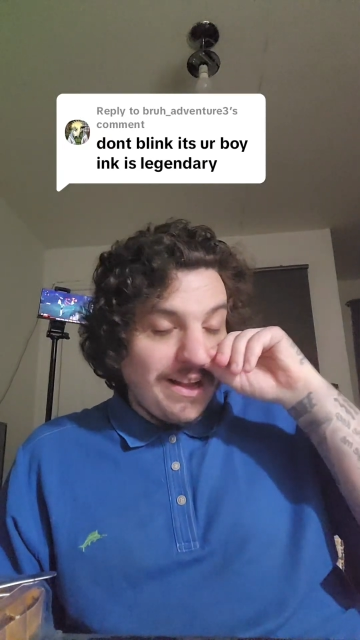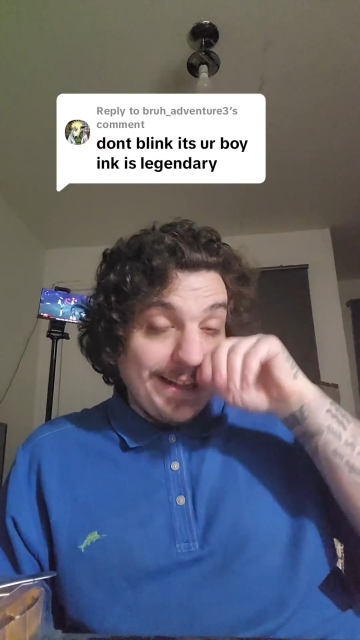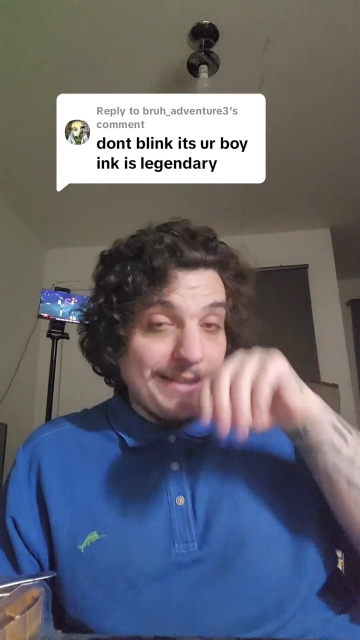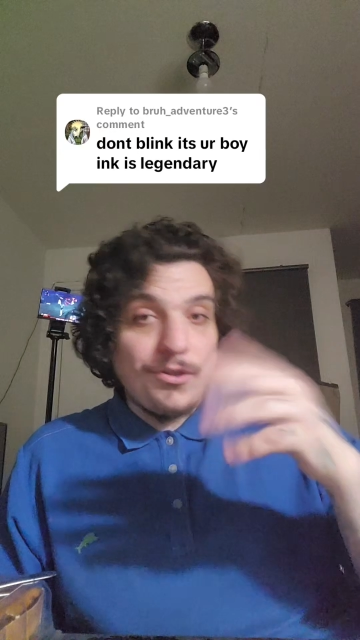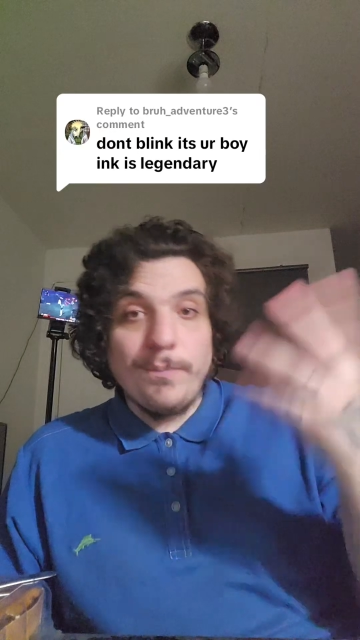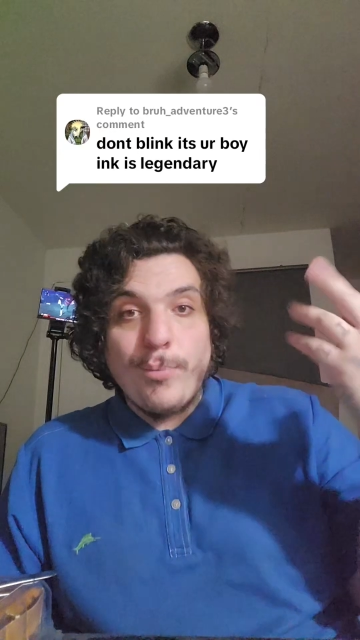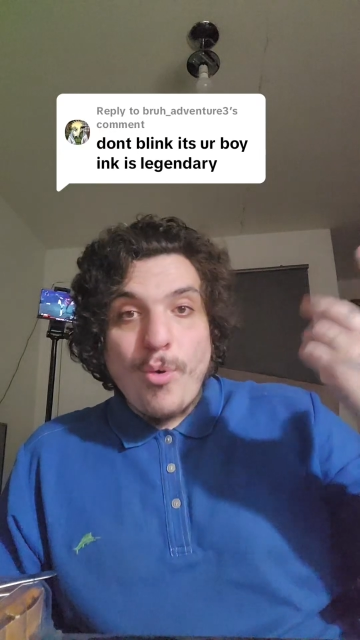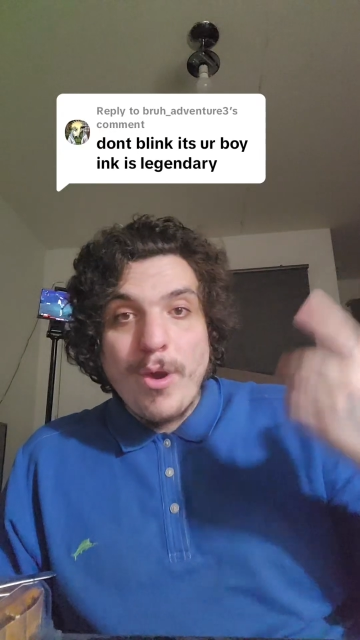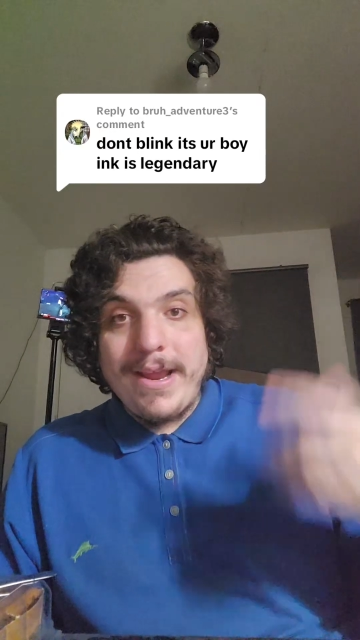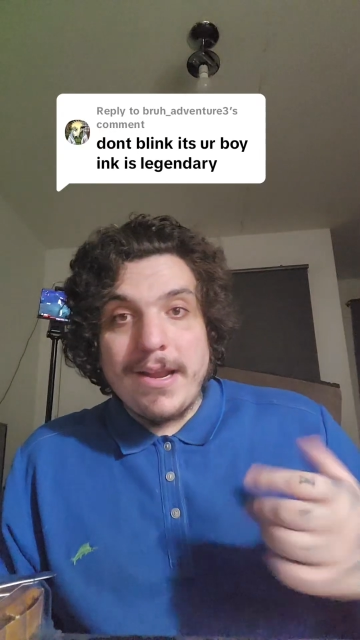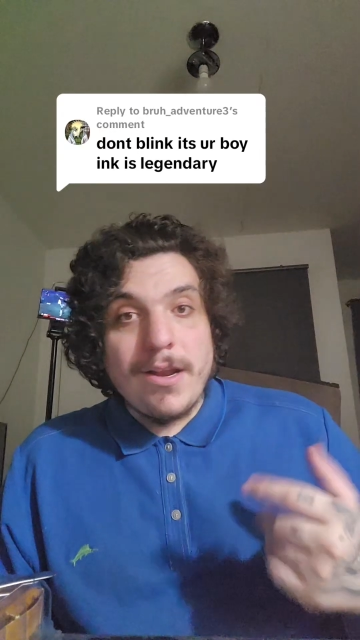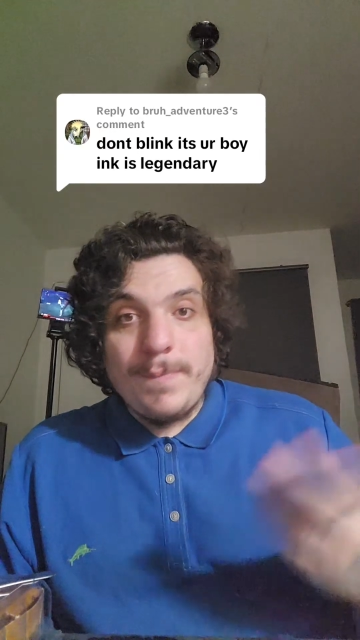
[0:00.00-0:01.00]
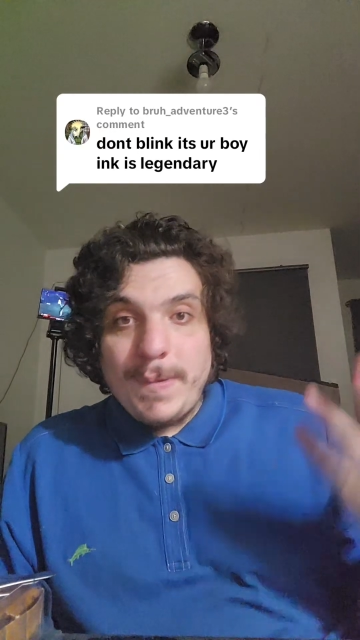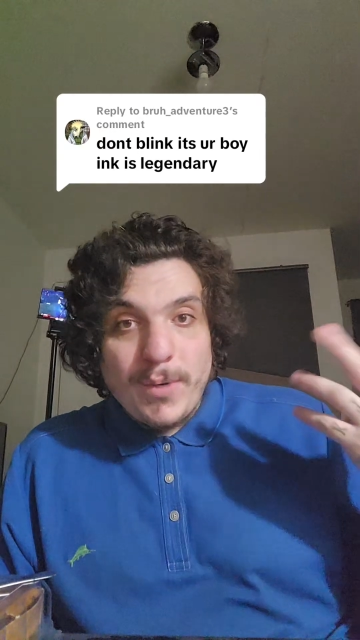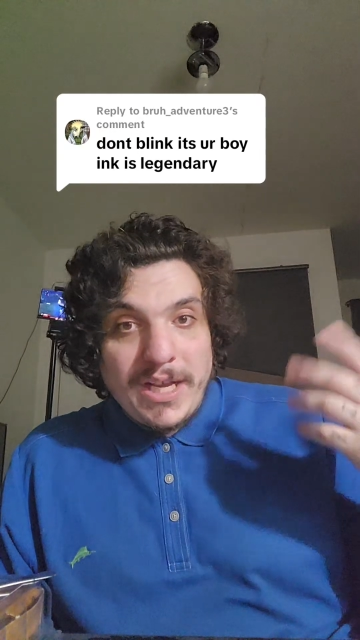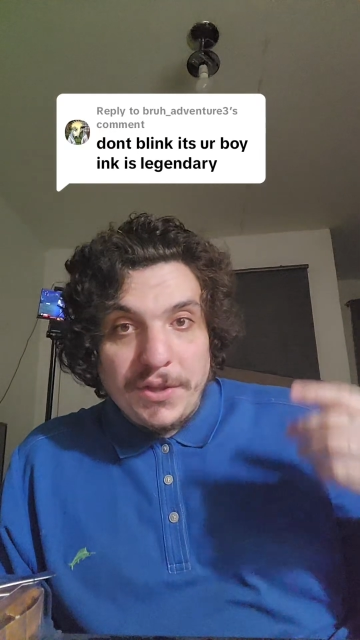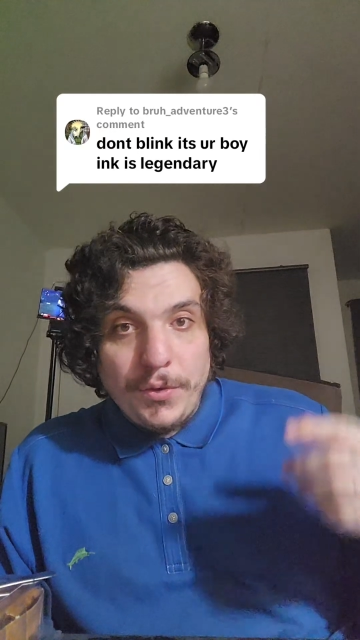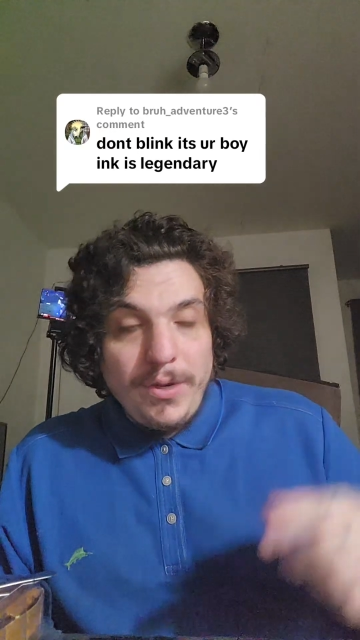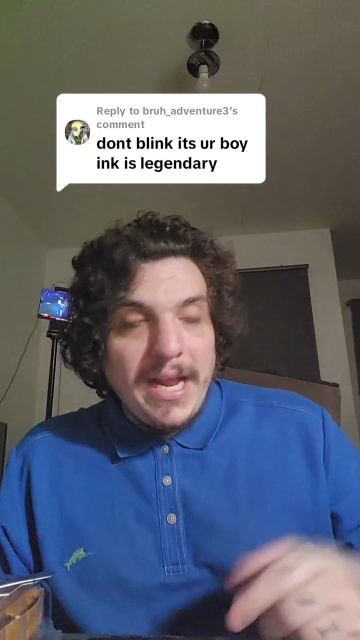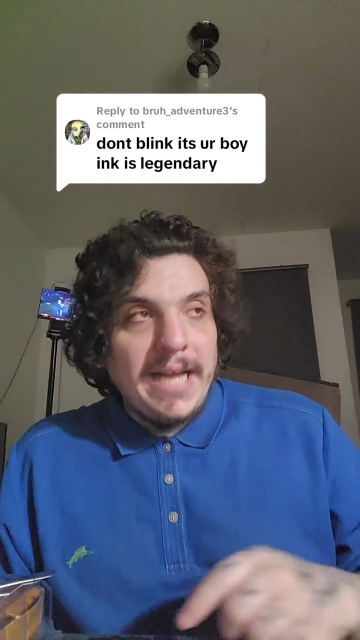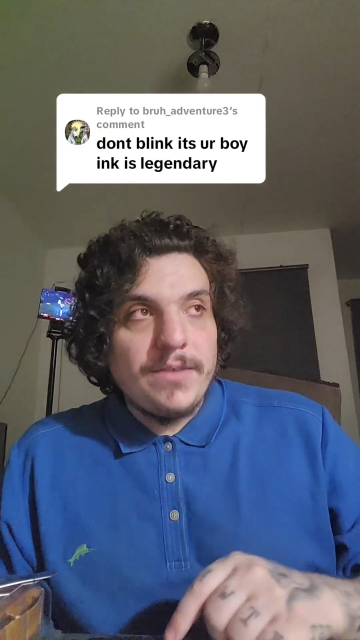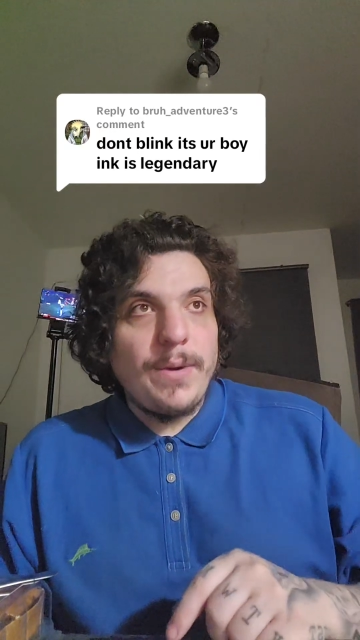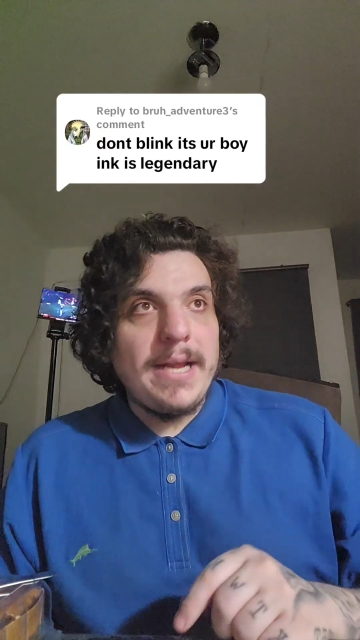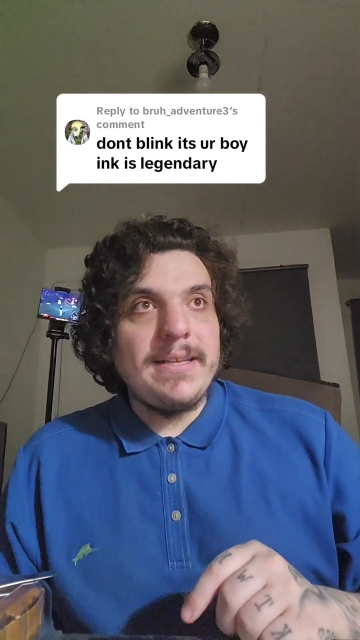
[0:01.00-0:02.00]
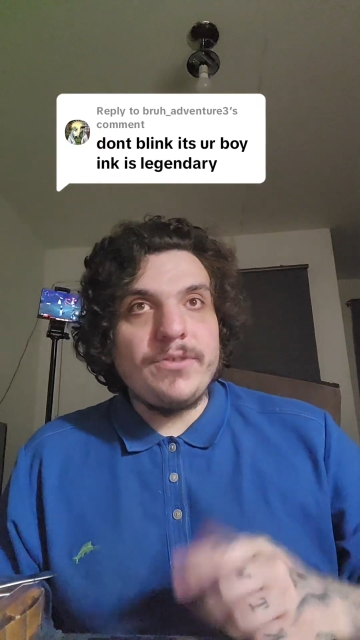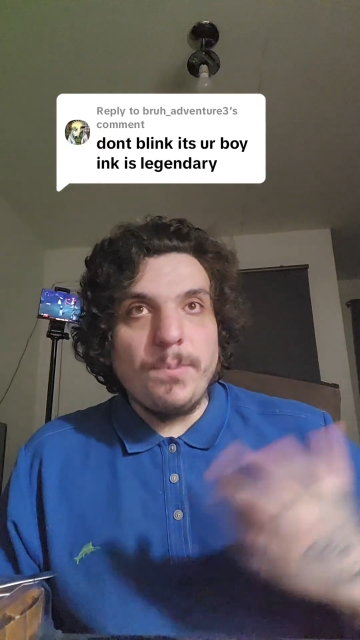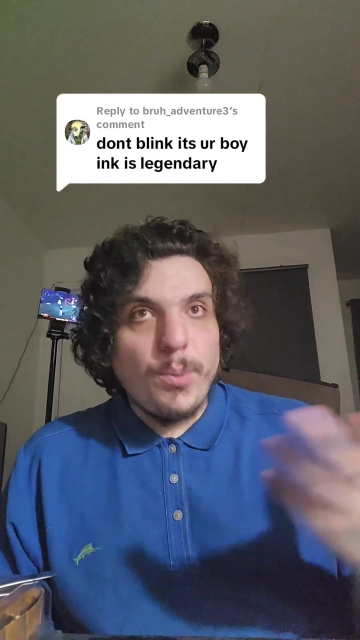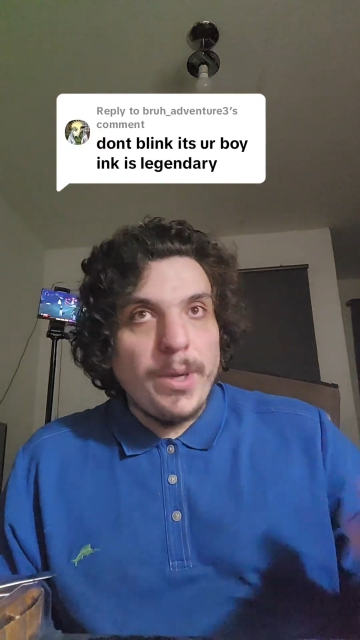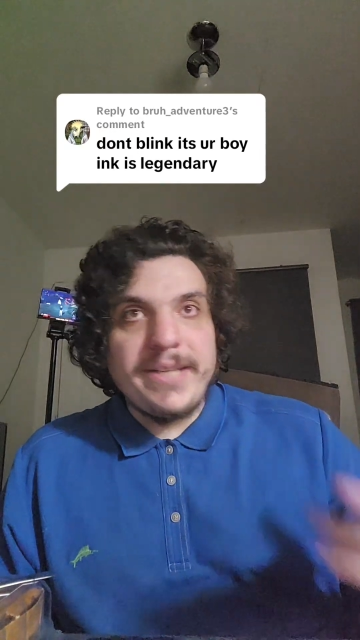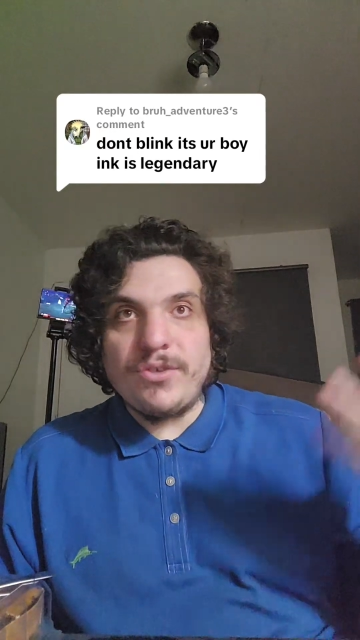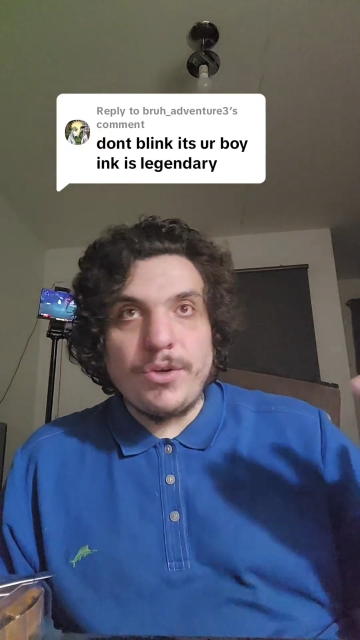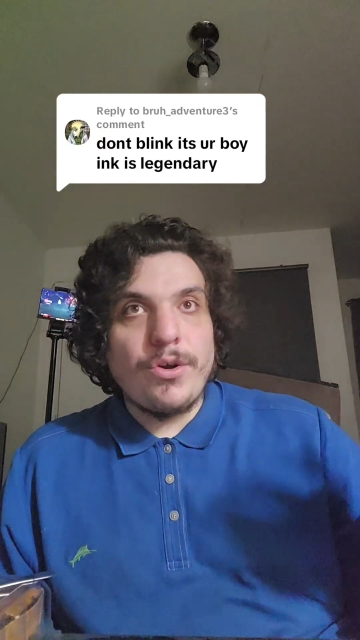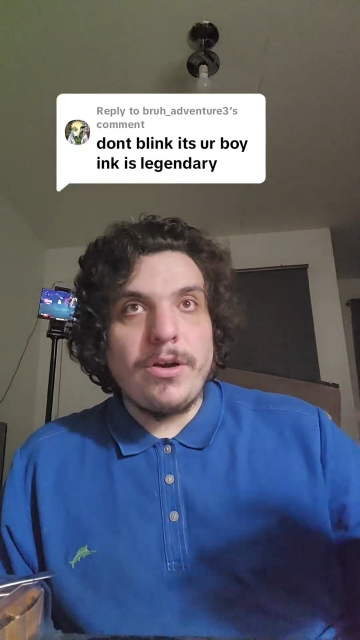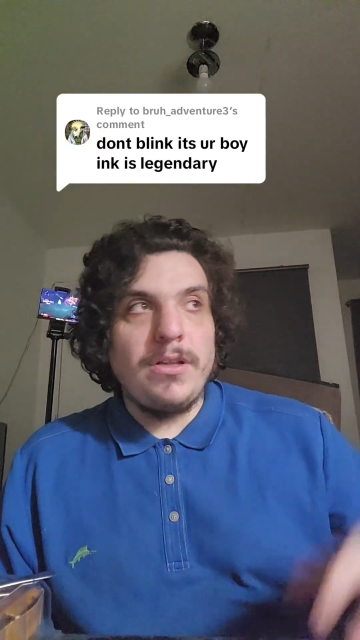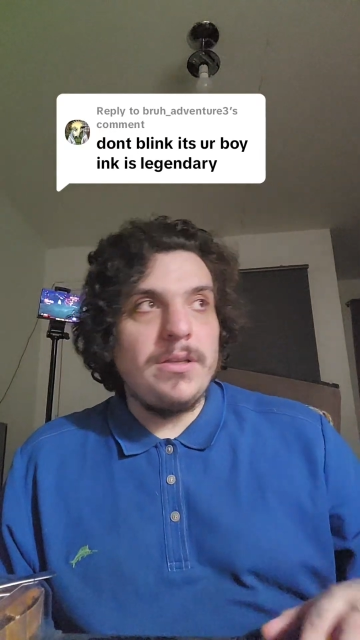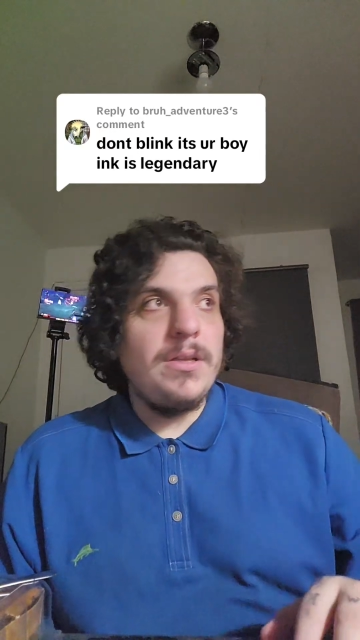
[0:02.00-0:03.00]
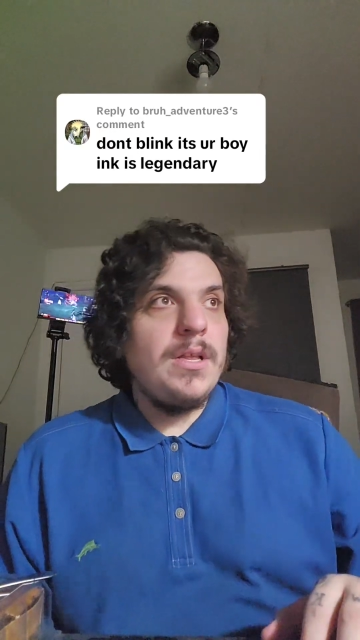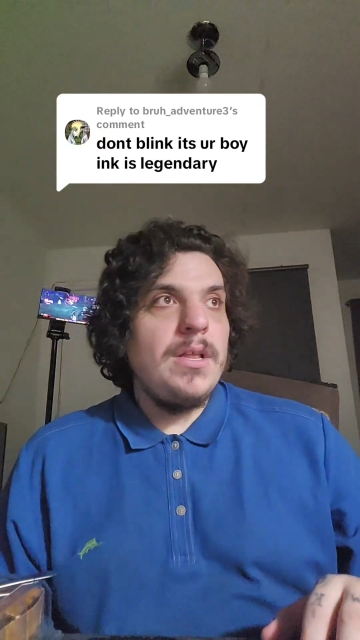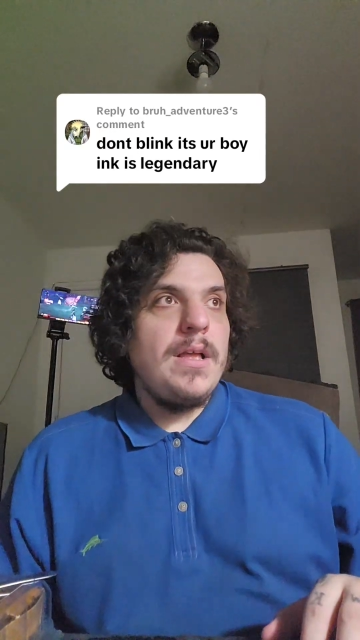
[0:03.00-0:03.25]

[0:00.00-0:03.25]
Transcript: It's your boy. A lot of people can do that, right? It's your boy. It's a girl.